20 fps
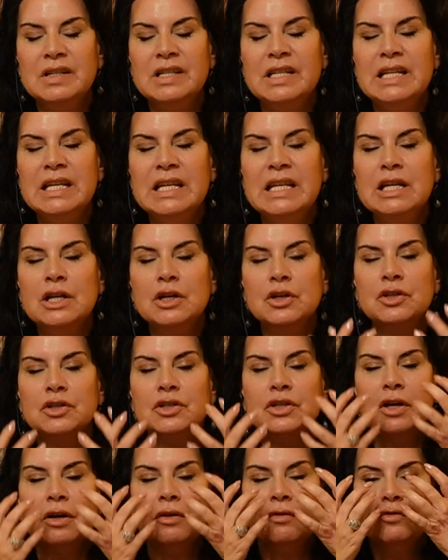
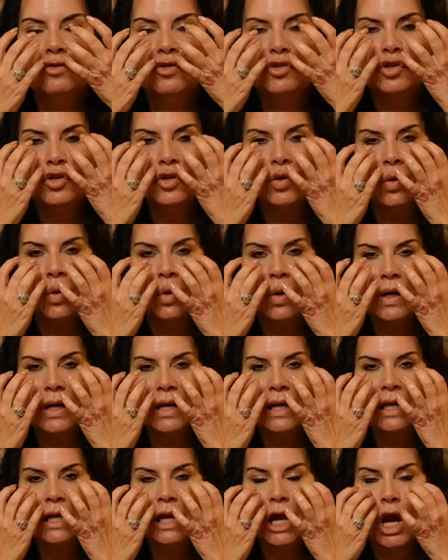tears of joy